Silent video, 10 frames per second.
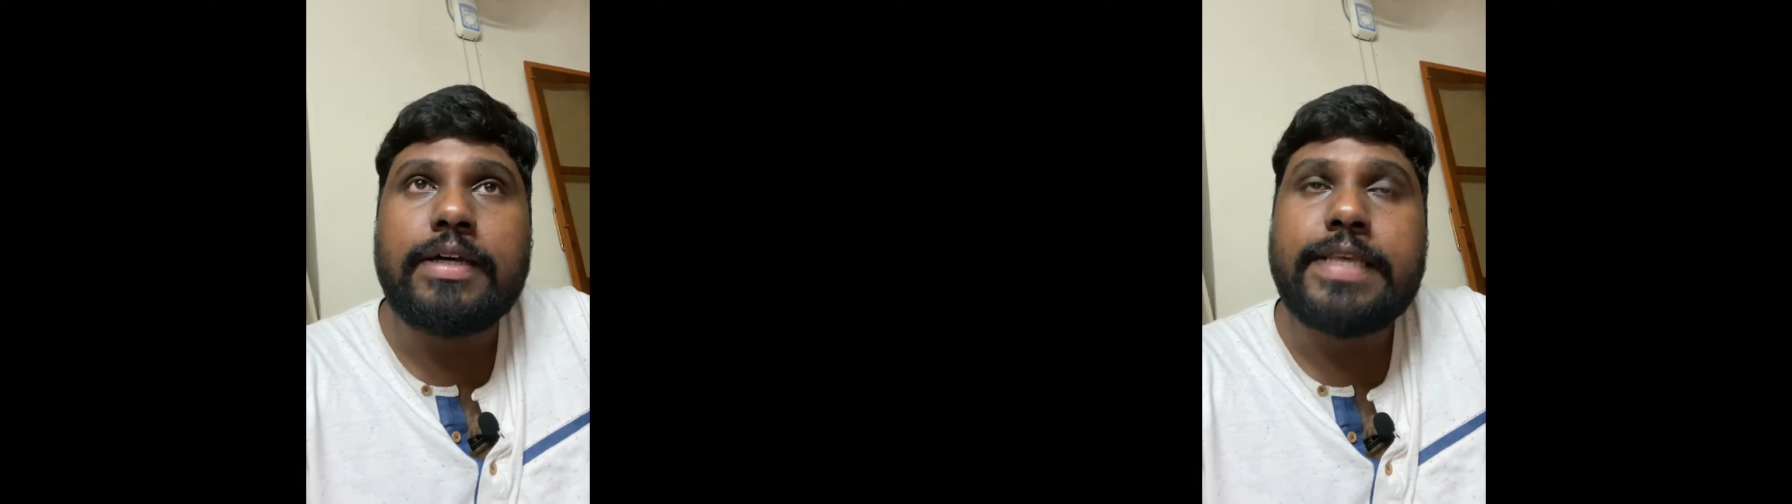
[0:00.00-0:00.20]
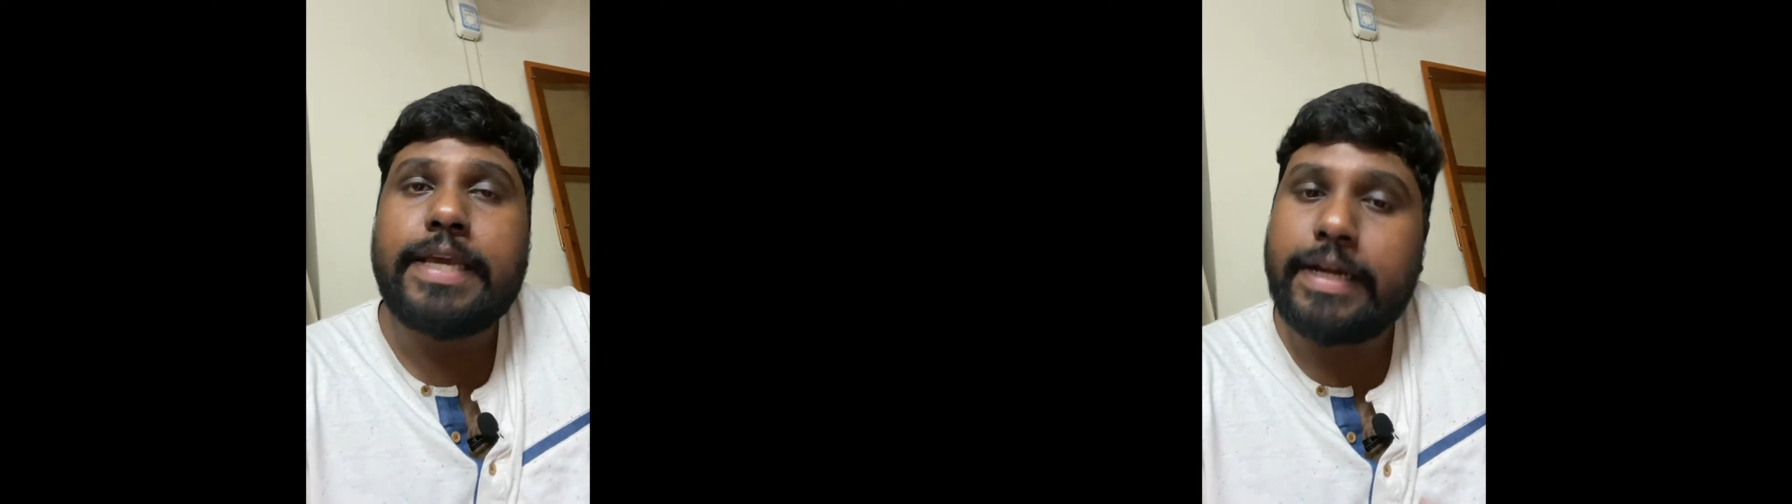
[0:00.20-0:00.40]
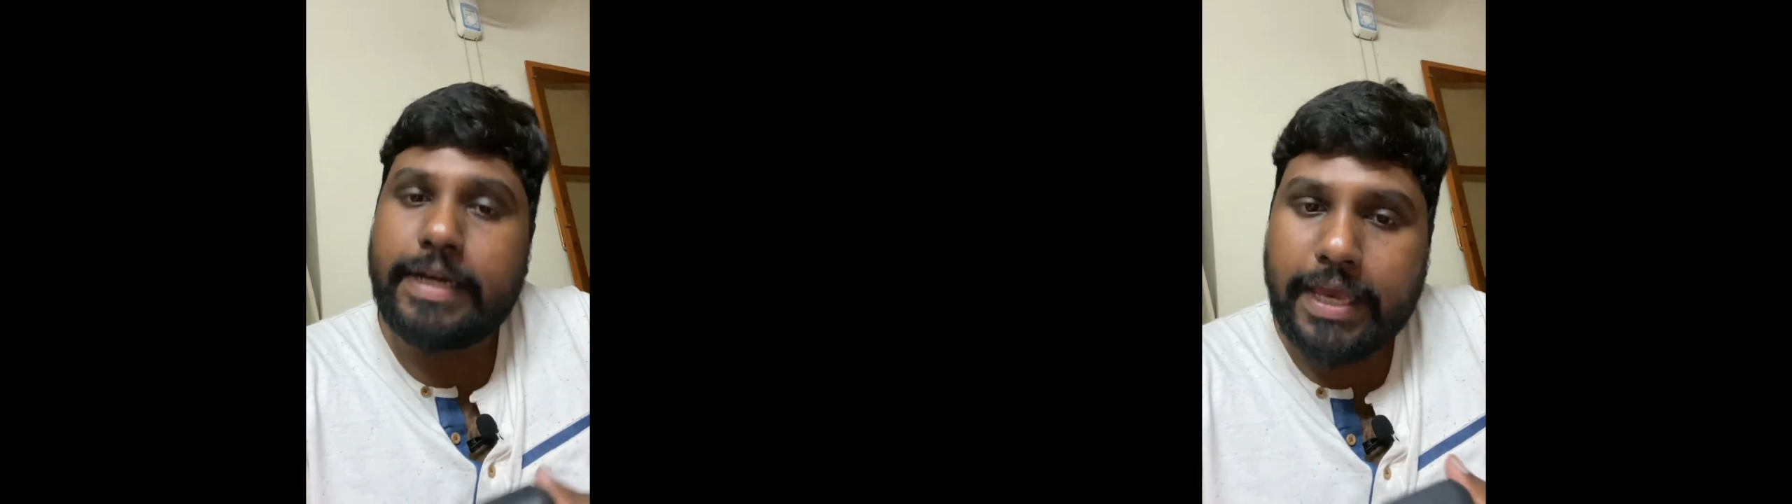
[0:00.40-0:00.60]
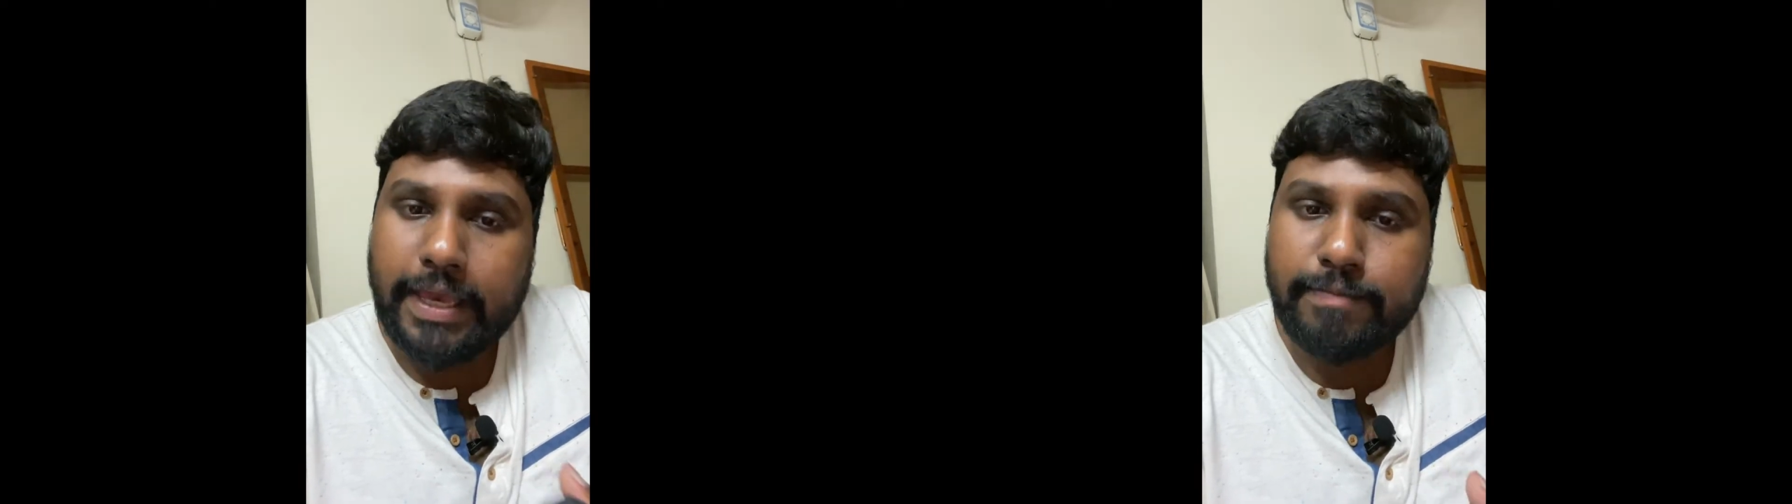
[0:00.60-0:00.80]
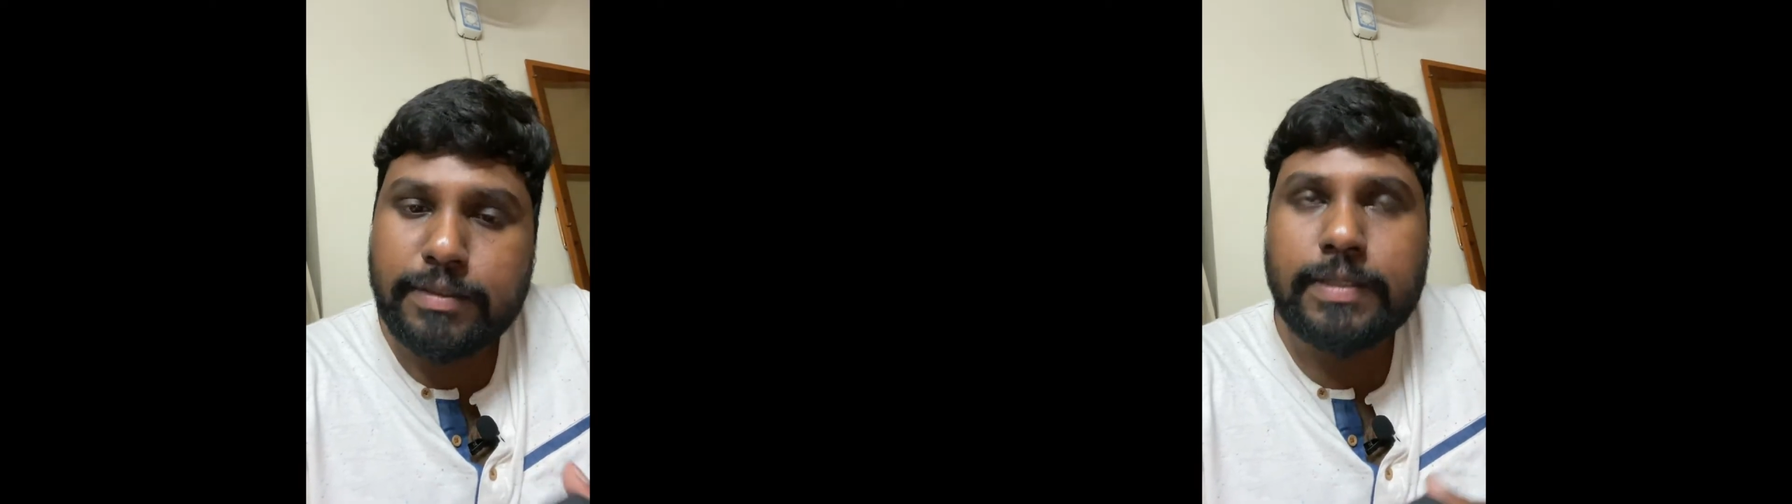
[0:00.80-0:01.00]
Sacred
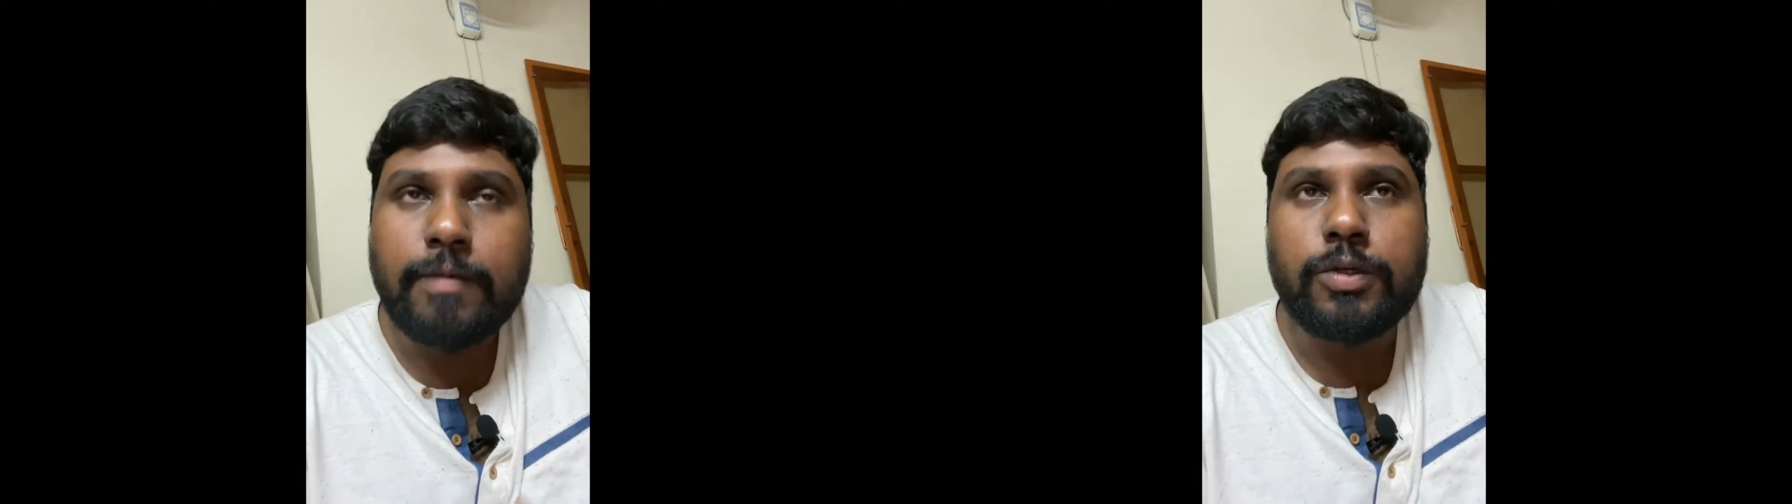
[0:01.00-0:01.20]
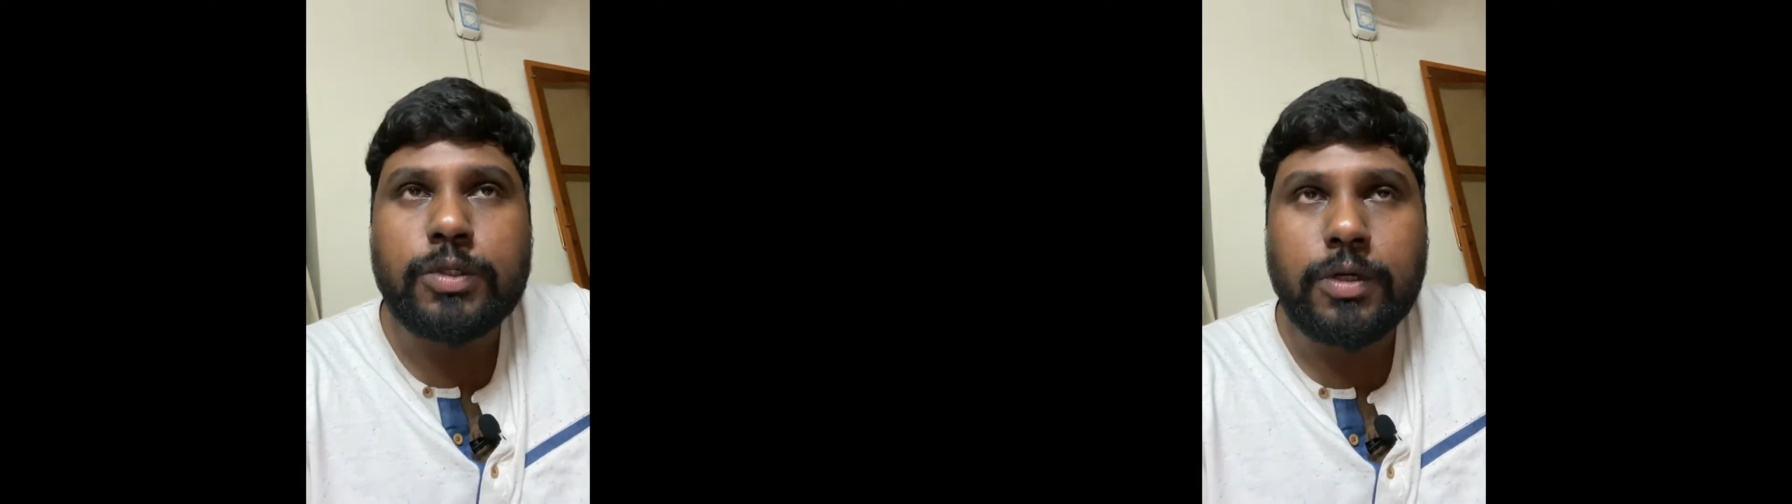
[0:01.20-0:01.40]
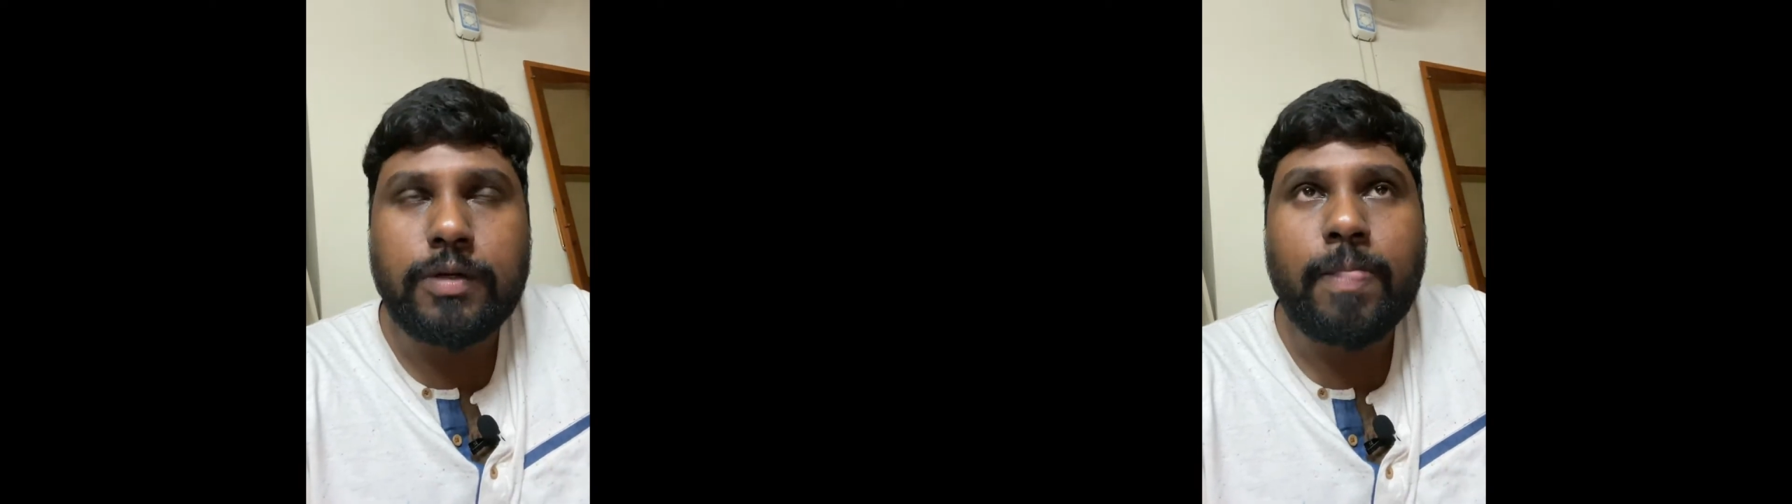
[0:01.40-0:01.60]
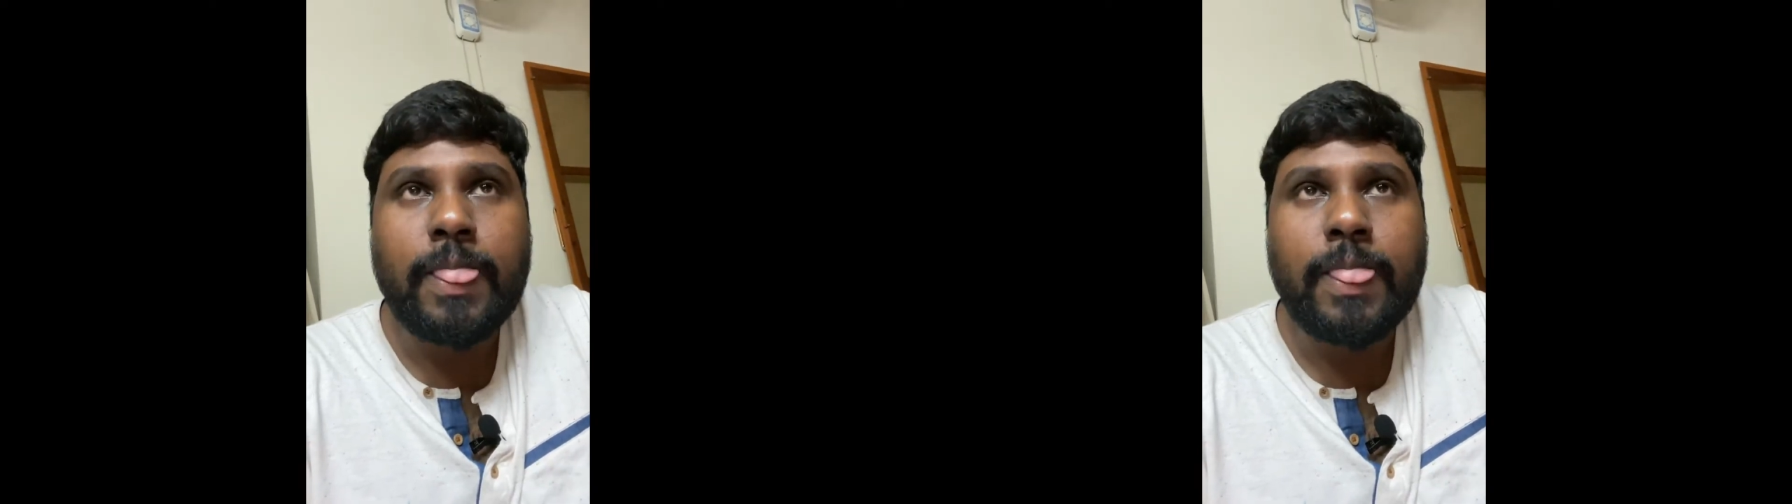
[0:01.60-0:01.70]
Games was good.